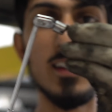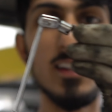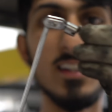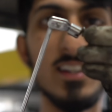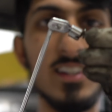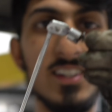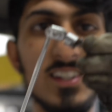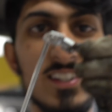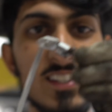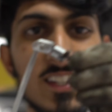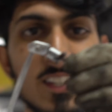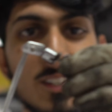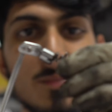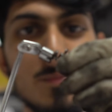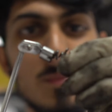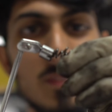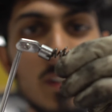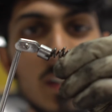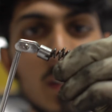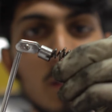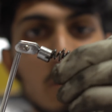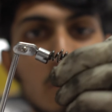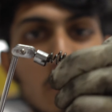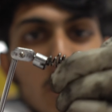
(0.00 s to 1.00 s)
Here's the
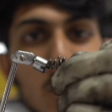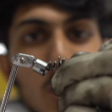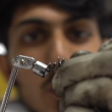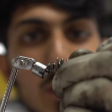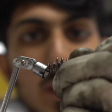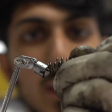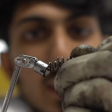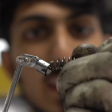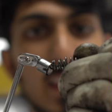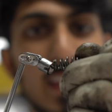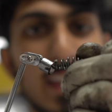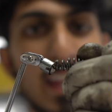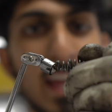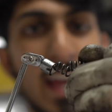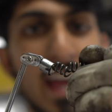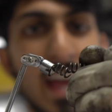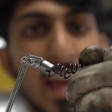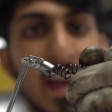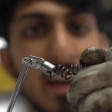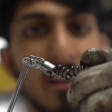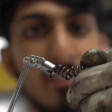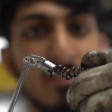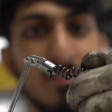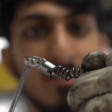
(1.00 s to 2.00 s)
spring broken in
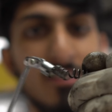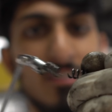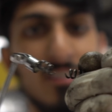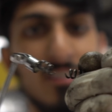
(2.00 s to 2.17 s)
half.